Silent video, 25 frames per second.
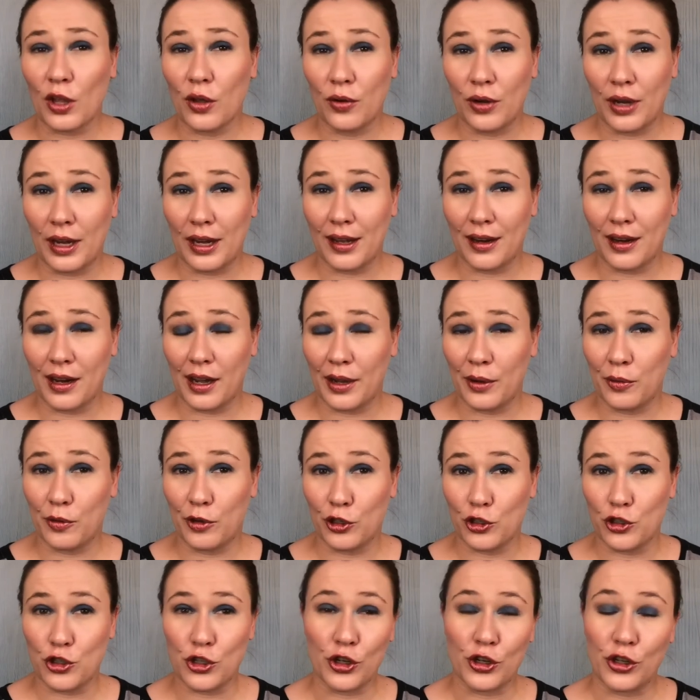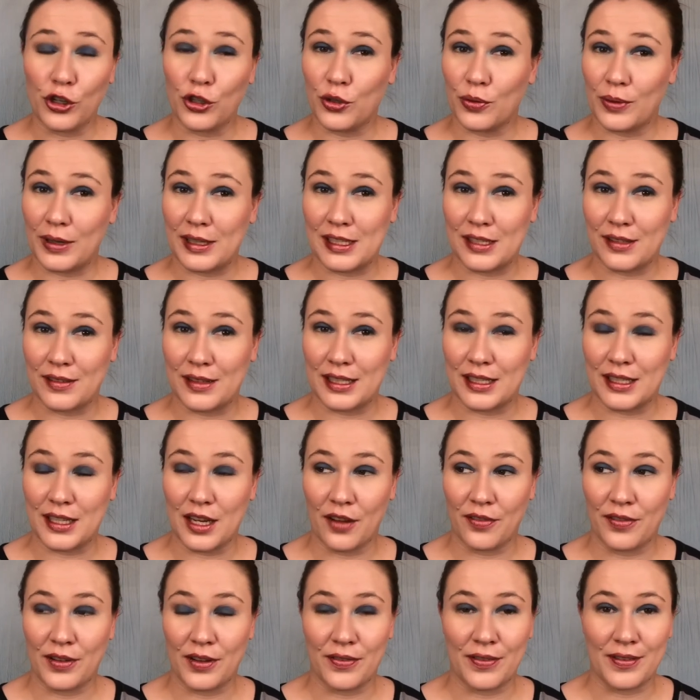and I will show you the rest of the
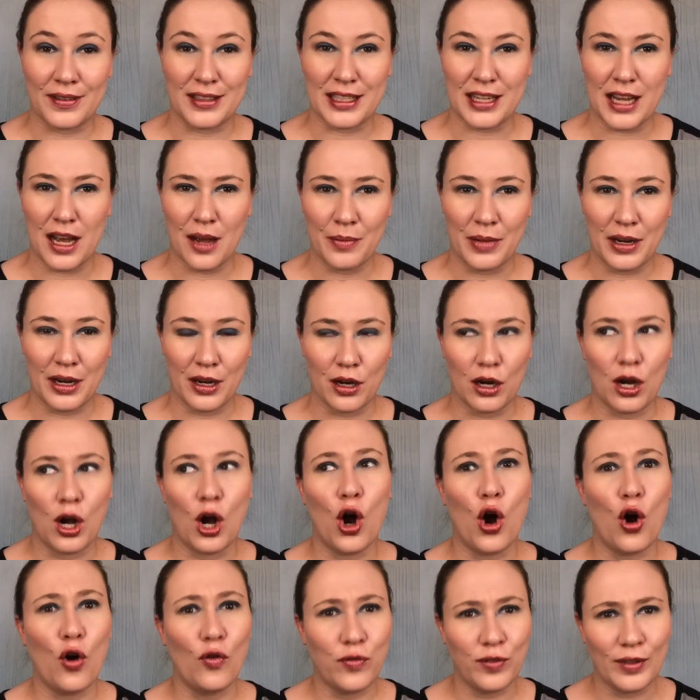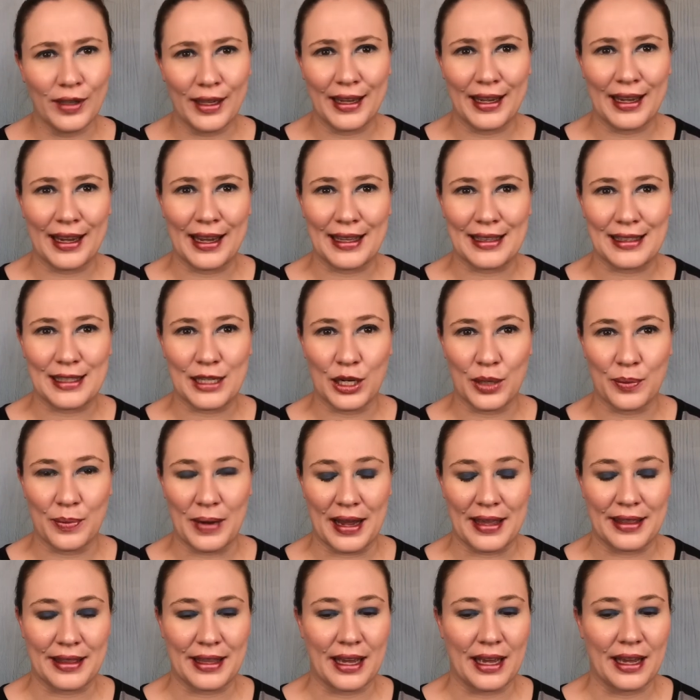stuff if it's come here. Hopefully it gets here by
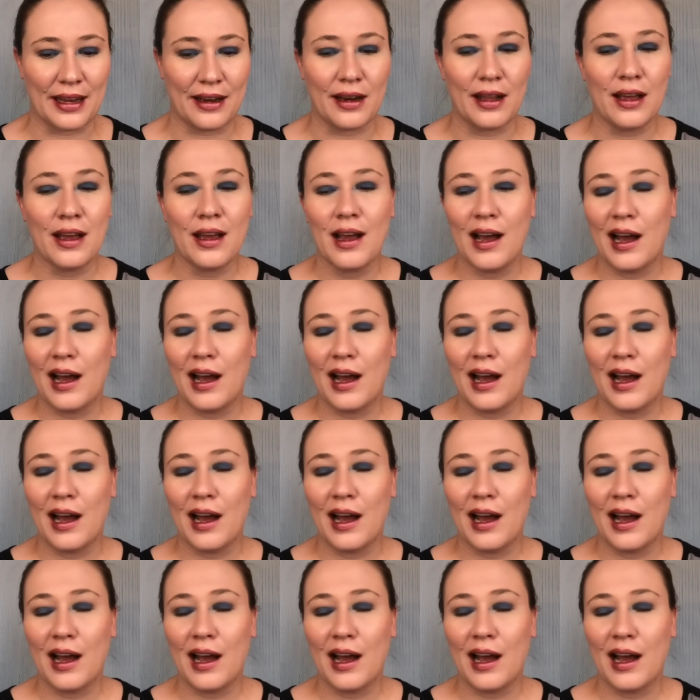then.